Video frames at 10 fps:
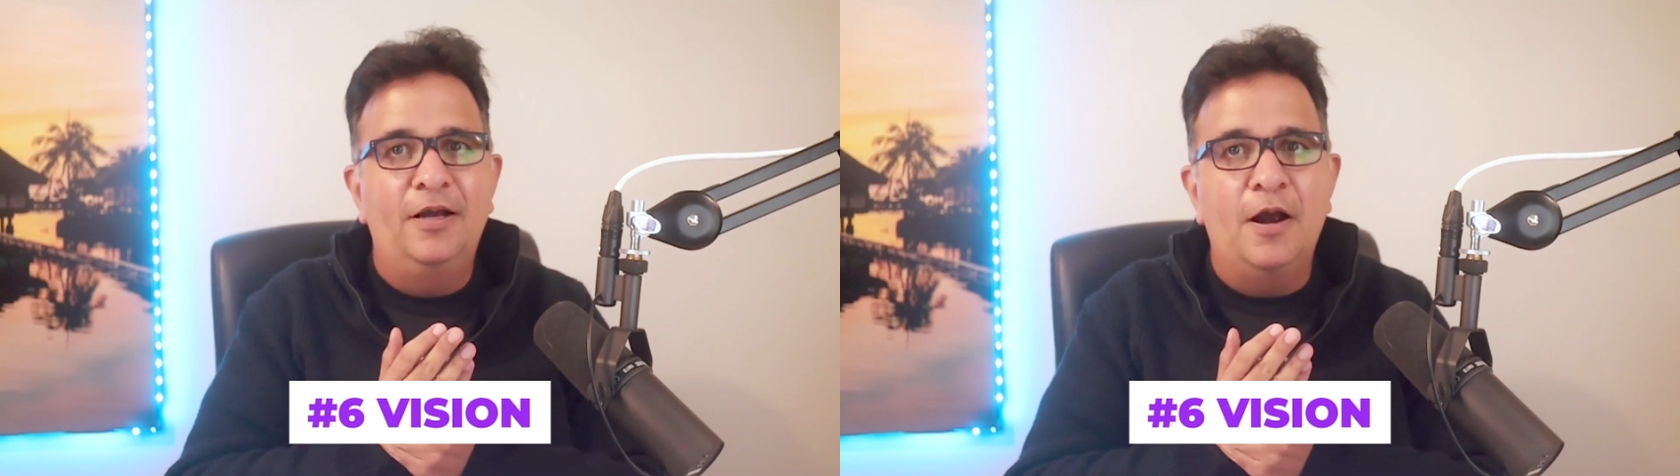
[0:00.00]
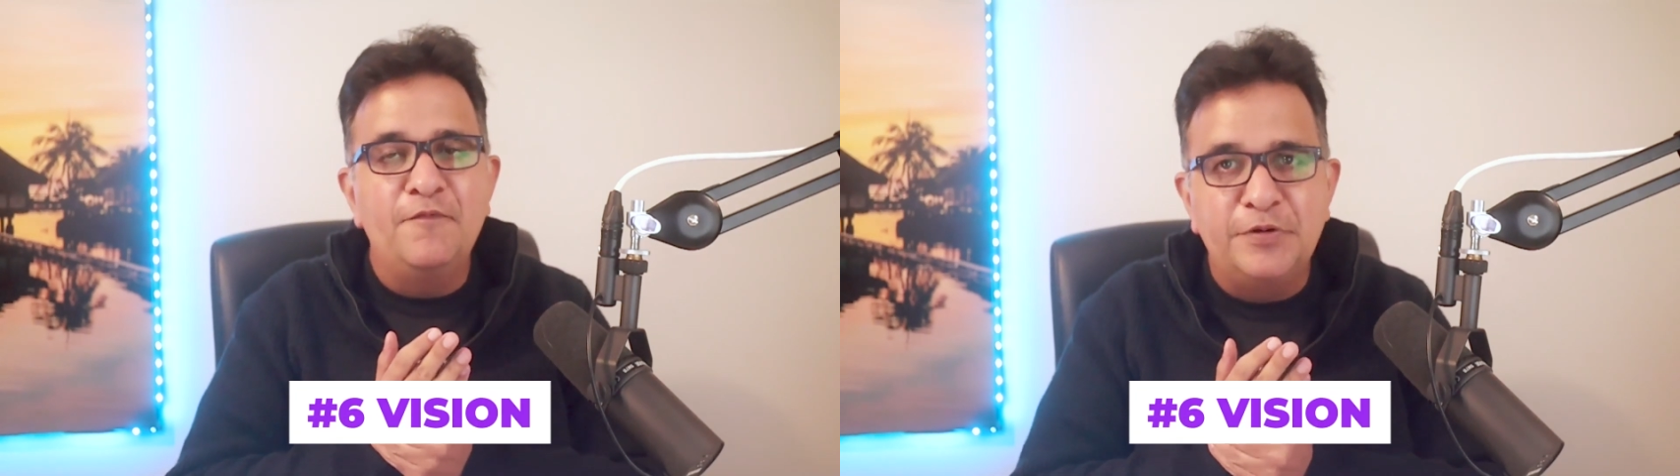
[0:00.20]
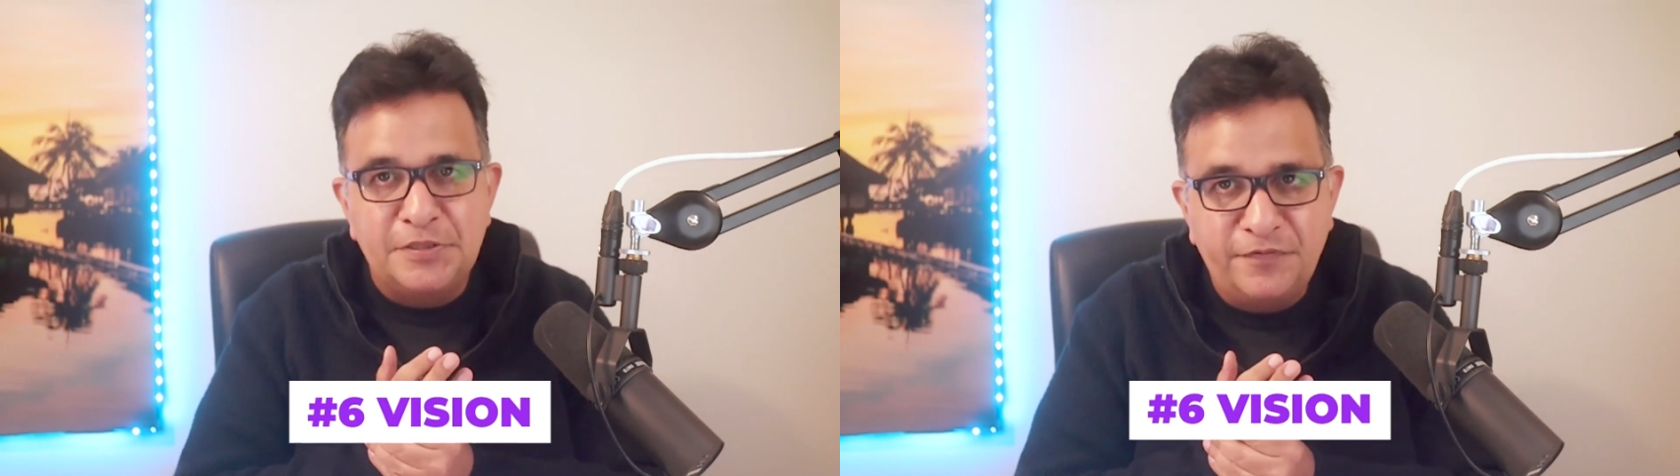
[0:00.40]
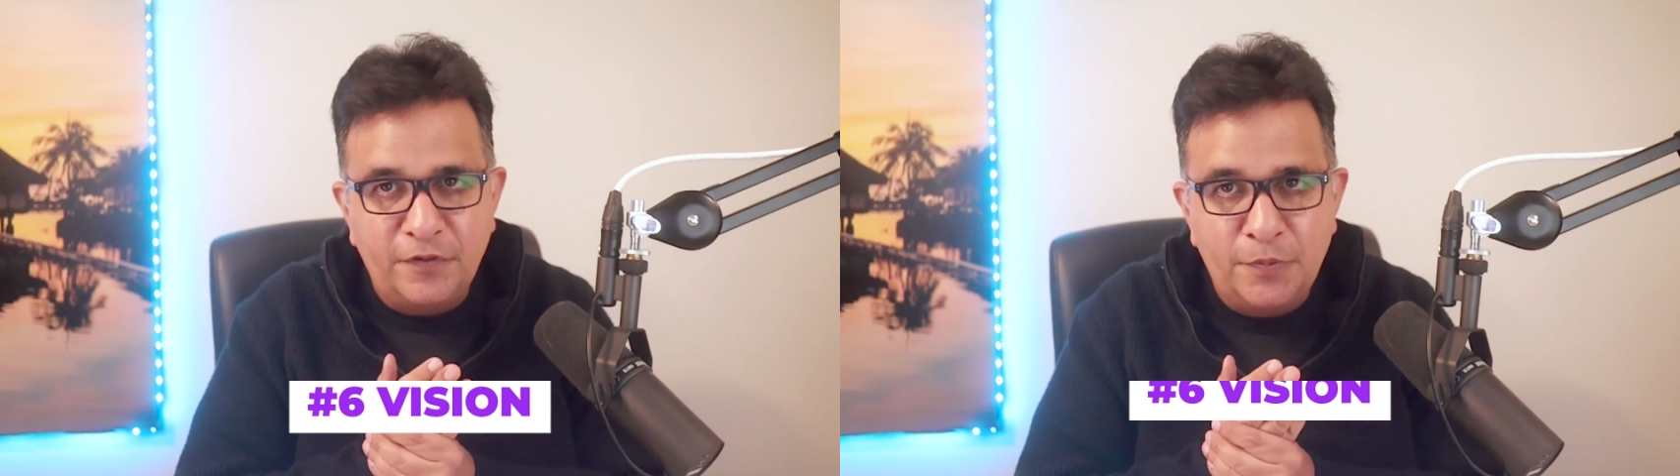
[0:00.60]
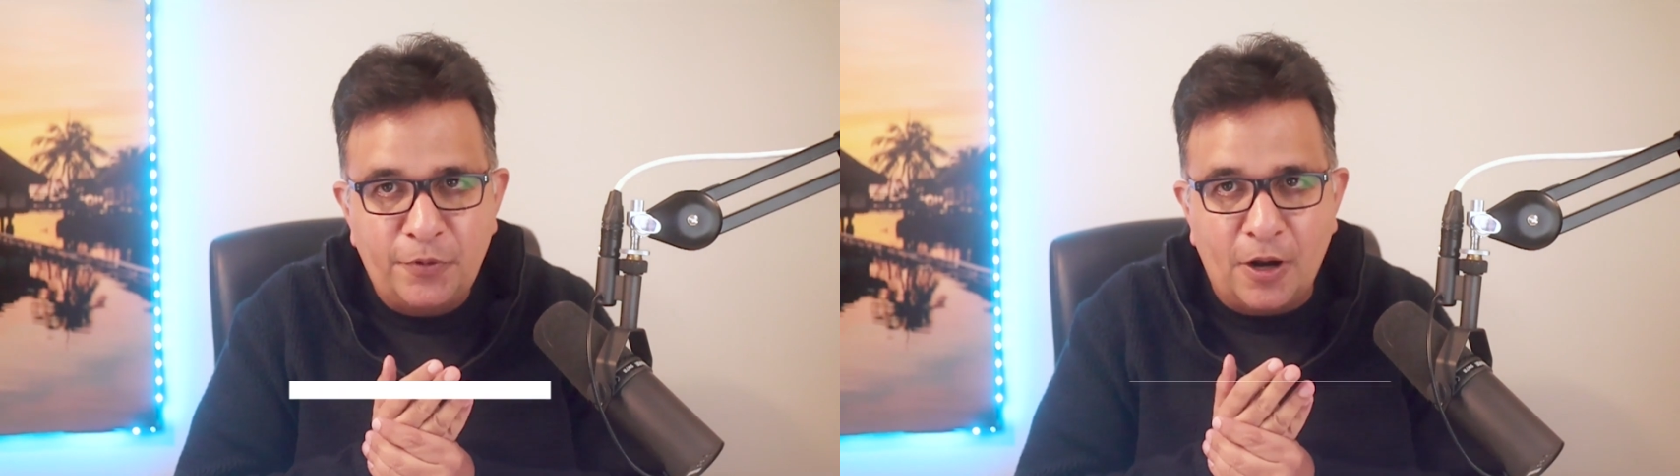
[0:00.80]
a vision for
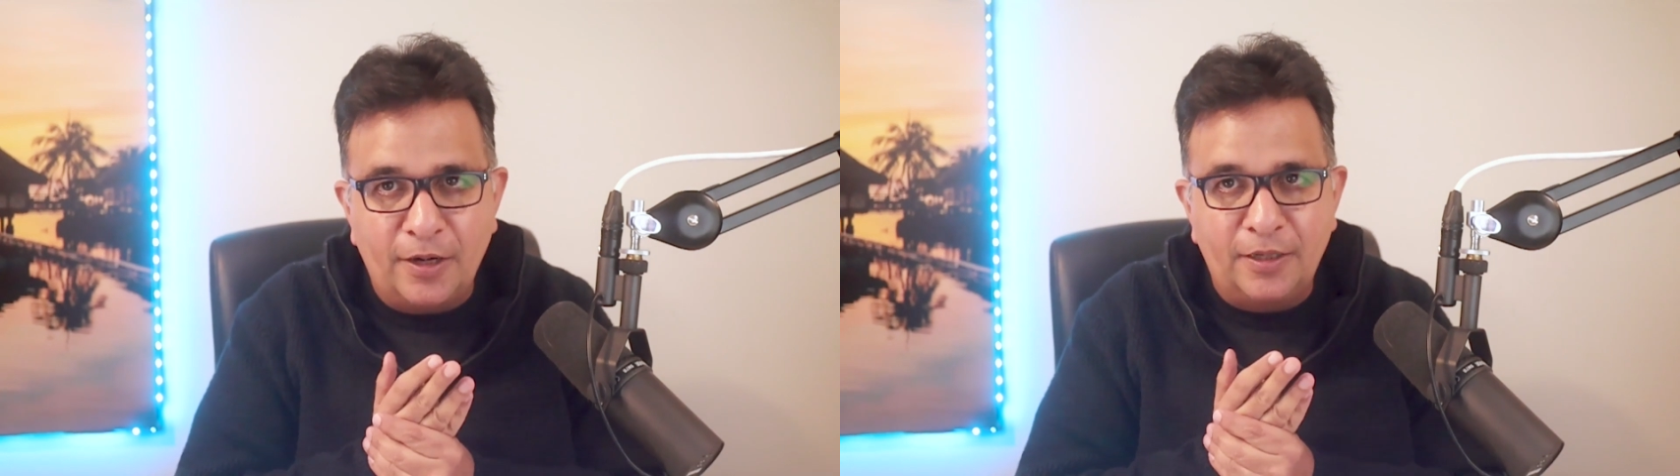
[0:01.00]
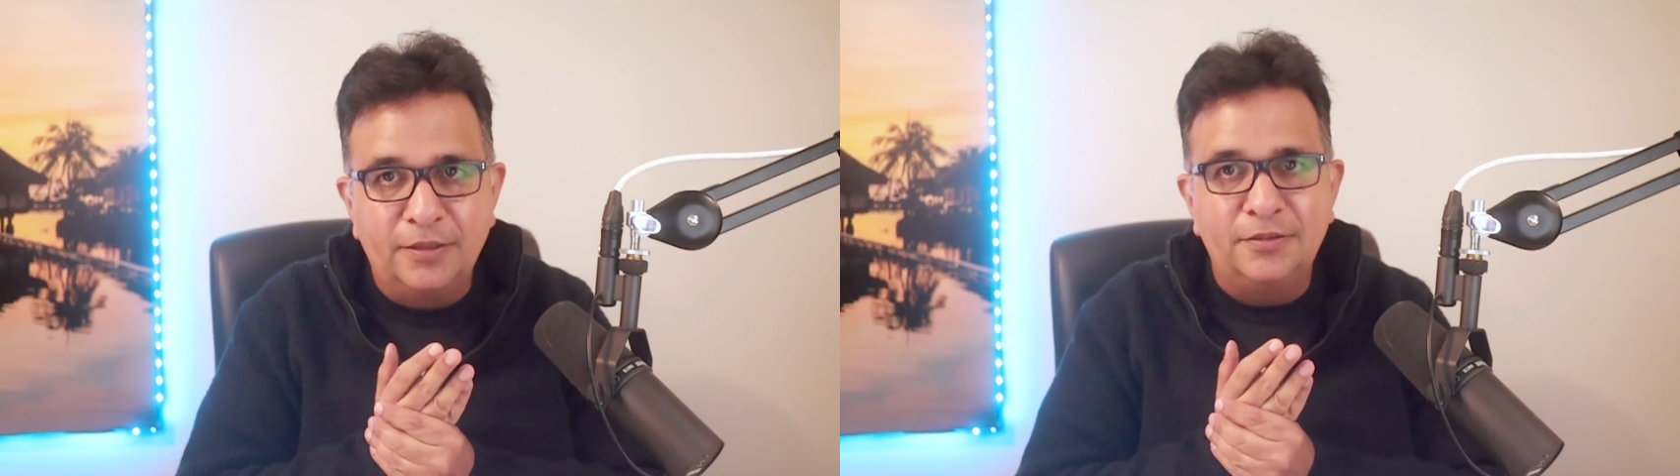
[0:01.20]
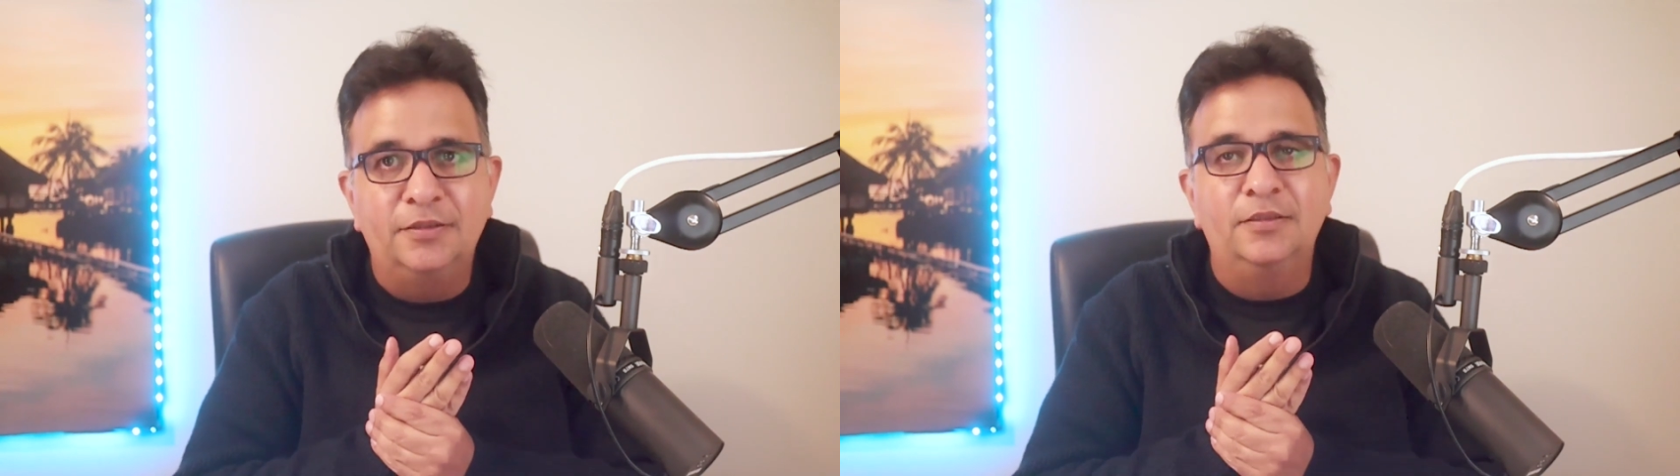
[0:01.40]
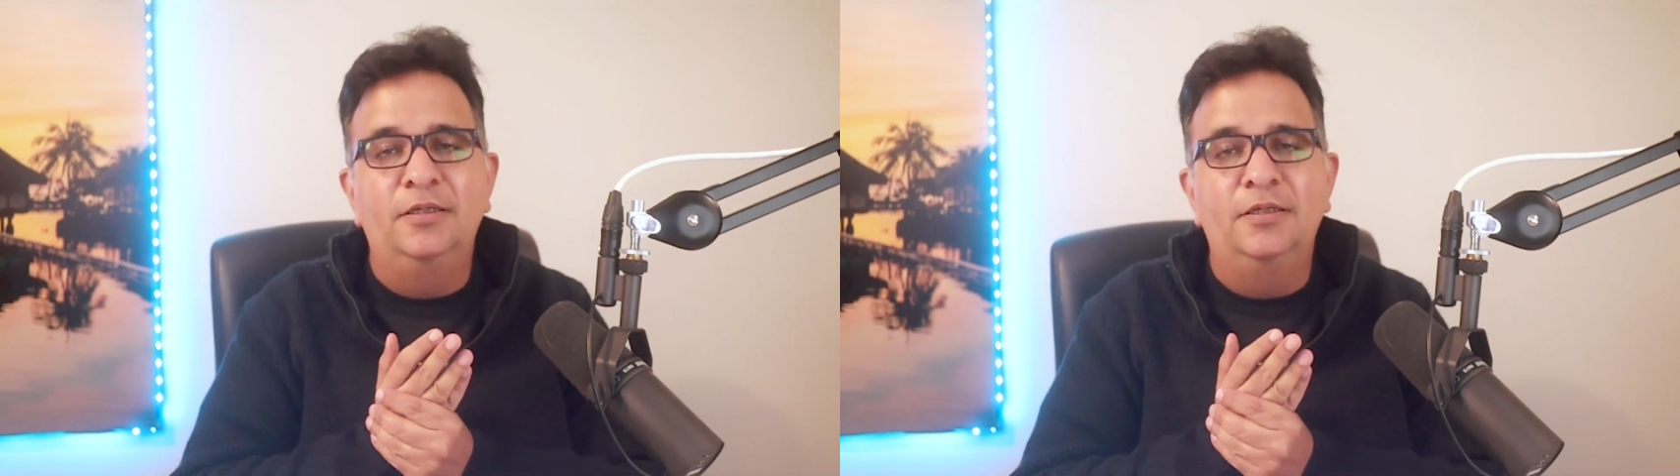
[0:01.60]
your product,